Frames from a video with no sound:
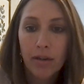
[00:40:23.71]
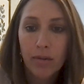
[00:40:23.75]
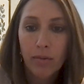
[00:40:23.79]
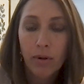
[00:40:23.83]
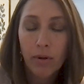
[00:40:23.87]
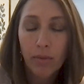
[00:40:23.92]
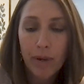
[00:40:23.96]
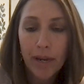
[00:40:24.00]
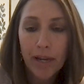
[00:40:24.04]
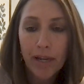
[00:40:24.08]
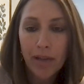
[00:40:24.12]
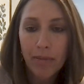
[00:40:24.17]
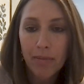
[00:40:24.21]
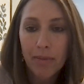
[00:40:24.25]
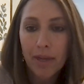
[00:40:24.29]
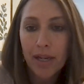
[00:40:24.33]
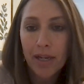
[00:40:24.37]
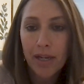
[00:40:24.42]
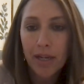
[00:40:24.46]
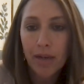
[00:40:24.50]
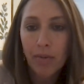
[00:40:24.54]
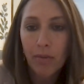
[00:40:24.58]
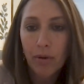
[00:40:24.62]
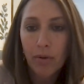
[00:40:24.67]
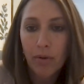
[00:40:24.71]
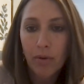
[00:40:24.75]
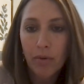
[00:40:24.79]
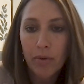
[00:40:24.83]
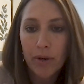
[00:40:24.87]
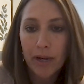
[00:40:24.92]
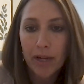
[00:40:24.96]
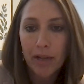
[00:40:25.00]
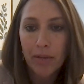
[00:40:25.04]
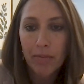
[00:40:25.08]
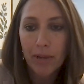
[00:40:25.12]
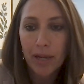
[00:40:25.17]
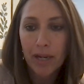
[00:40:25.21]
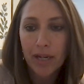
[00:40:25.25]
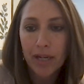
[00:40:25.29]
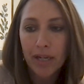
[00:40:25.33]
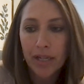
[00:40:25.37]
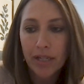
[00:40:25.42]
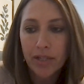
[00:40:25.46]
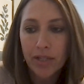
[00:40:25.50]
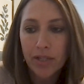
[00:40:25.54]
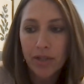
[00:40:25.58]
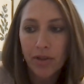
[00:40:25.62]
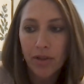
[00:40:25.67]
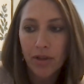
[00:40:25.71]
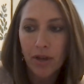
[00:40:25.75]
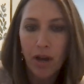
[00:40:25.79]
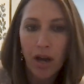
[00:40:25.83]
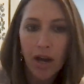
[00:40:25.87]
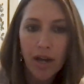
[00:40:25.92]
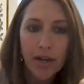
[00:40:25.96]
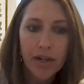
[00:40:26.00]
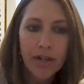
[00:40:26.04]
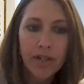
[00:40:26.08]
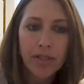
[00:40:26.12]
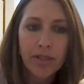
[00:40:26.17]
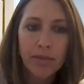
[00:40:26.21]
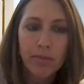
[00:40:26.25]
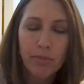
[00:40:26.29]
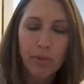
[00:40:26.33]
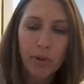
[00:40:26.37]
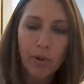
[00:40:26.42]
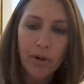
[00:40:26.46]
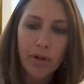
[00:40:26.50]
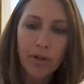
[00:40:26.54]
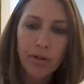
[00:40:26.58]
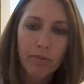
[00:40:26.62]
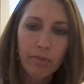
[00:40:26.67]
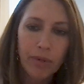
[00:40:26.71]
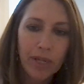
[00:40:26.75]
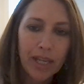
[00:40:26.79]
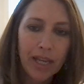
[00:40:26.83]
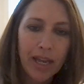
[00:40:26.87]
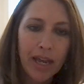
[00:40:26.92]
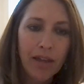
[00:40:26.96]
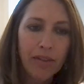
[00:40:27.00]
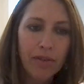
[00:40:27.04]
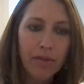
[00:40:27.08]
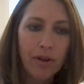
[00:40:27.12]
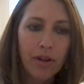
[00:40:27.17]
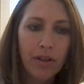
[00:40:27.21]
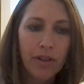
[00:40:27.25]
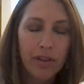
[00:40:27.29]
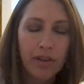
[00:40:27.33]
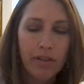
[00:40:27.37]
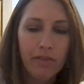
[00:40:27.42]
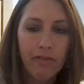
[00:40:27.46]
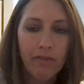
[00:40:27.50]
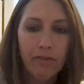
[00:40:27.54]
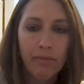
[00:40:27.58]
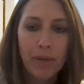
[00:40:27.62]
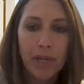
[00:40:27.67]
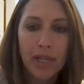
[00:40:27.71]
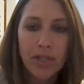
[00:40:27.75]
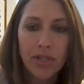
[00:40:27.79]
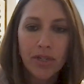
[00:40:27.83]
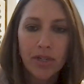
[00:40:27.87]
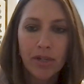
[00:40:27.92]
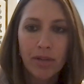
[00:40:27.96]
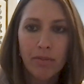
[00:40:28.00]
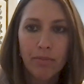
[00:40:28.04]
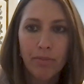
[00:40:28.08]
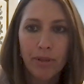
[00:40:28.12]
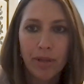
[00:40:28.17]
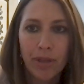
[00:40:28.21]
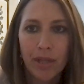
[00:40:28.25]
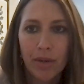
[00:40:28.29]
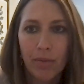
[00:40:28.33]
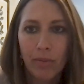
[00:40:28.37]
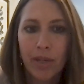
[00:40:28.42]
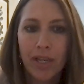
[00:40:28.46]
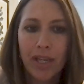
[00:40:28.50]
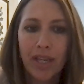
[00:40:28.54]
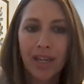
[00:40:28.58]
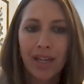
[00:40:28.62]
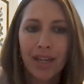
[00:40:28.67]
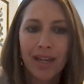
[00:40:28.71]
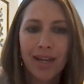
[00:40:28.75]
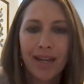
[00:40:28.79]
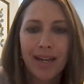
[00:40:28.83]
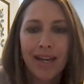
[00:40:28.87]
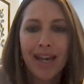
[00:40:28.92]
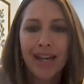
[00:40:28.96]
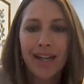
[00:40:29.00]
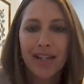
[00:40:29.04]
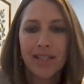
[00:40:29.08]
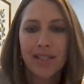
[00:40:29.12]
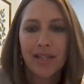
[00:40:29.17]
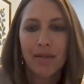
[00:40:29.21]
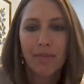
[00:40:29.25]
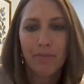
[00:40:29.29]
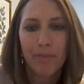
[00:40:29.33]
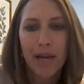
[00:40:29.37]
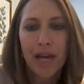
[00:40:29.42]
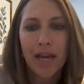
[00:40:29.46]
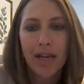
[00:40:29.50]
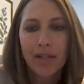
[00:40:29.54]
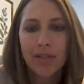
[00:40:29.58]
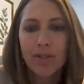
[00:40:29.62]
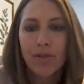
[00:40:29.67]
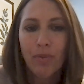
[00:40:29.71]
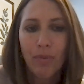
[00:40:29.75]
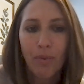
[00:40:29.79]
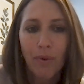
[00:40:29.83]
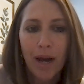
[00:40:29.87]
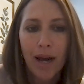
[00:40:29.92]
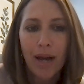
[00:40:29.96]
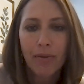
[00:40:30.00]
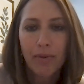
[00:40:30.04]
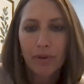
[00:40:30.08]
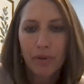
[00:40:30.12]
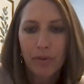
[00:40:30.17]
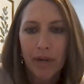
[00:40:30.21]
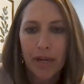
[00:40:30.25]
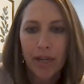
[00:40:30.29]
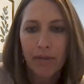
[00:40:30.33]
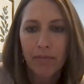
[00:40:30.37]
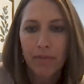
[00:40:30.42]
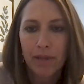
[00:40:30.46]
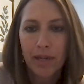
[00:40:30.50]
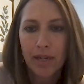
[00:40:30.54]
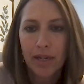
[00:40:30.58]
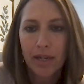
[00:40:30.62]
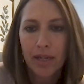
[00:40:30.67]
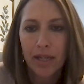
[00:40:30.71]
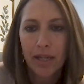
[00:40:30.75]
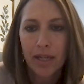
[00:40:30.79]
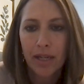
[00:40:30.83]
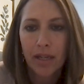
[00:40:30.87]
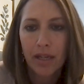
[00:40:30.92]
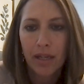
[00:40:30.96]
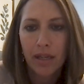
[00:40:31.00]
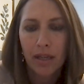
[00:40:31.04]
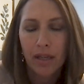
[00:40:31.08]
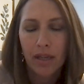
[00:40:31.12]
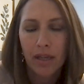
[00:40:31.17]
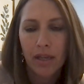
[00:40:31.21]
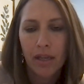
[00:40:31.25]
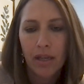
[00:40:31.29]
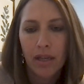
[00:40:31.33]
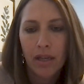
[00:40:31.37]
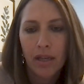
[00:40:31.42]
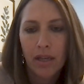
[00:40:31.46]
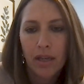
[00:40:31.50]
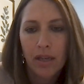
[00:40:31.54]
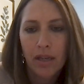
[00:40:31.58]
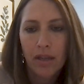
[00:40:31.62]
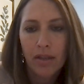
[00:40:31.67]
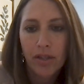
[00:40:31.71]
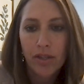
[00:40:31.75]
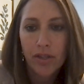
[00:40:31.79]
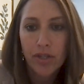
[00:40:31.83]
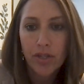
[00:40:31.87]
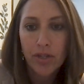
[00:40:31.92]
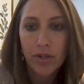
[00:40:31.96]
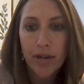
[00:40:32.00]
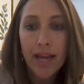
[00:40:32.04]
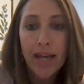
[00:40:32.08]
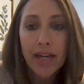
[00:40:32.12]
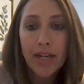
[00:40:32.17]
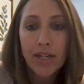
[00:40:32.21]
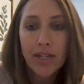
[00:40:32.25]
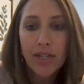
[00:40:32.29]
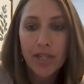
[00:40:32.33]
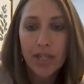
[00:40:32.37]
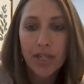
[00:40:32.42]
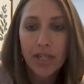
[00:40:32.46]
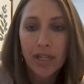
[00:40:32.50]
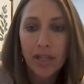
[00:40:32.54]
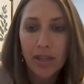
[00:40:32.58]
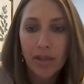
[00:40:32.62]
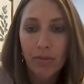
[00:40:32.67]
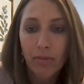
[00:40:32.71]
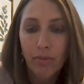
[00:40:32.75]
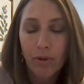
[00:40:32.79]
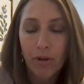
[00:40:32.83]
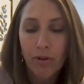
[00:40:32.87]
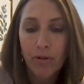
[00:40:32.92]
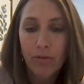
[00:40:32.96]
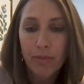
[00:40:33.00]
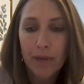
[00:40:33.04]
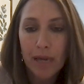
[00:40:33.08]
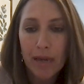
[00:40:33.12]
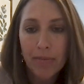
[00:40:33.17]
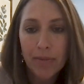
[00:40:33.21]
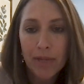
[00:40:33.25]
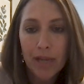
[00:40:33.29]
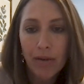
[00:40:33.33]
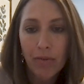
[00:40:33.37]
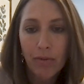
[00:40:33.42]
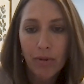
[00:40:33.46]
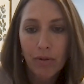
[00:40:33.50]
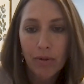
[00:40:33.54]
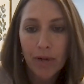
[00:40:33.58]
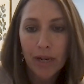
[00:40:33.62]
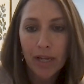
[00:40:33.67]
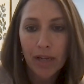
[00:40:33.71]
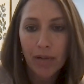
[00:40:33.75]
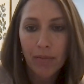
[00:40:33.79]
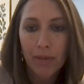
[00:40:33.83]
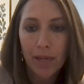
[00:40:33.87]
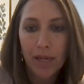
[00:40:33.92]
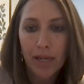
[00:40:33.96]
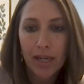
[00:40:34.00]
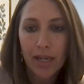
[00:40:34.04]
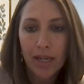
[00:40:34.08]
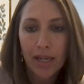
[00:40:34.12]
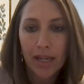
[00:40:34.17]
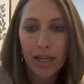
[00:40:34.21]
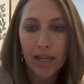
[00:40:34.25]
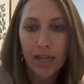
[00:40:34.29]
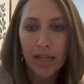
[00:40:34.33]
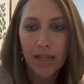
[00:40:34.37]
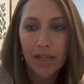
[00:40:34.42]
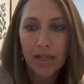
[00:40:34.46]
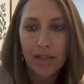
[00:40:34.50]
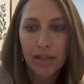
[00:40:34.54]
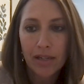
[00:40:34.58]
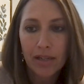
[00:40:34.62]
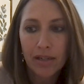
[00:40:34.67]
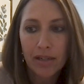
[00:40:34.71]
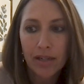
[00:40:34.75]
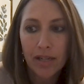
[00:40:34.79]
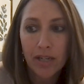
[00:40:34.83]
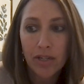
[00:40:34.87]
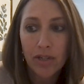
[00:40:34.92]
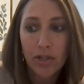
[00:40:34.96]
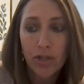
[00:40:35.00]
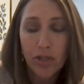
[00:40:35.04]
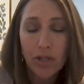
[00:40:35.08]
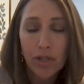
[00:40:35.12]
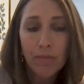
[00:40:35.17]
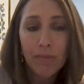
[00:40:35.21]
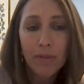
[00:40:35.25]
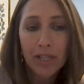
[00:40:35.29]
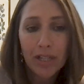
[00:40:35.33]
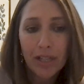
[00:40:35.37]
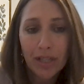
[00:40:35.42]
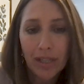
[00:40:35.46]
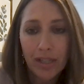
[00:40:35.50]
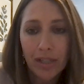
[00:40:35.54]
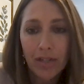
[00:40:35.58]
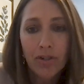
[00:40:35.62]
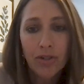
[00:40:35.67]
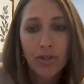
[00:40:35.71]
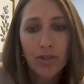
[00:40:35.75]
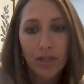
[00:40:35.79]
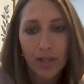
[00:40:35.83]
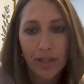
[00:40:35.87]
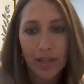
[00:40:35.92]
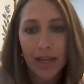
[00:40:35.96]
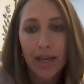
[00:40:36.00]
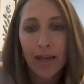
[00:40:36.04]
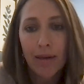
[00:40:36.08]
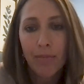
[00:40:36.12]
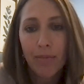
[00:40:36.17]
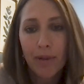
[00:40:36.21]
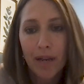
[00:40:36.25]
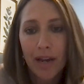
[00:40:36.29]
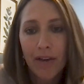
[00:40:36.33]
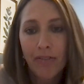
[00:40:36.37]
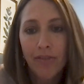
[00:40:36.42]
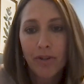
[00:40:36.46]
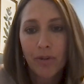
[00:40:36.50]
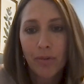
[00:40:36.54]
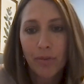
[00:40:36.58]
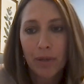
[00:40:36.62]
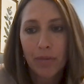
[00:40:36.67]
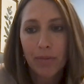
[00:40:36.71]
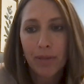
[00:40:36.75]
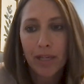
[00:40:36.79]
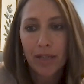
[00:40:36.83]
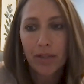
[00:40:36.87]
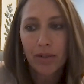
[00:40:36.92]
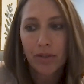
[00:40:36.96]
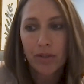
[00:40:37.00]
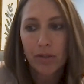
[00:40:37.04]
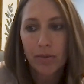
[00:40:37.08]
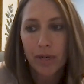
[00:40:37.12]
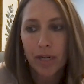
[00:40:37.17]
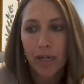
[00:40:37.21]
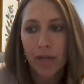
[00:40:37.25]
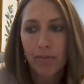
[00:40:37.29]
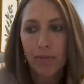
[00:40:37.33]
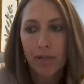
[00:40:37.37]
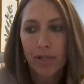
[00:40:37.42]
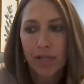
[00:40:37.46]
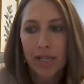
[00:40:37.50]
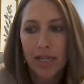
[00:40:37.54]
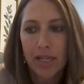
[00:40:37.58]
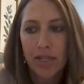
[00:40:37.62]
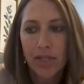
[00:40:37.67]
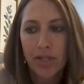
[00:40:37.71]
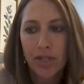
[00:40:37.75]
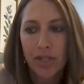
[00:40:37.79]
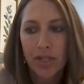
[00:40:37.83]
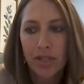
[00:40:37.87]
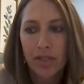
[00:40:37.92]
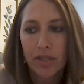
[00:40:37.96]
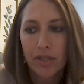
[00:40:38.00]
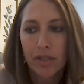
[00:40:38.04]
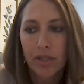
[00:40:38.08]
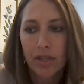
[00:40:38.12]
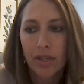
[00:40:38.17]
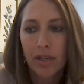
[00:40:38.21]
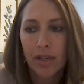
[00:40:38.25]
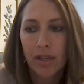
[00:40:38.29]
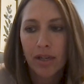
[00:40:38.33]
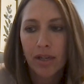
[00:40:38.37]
we're recommending what we're recommending. So the audit is important. We gather all the information, but then we can connect it back to why we're recommending the strategy and the roadmap that we're recommending. And it should be clear to them after we make those recommendations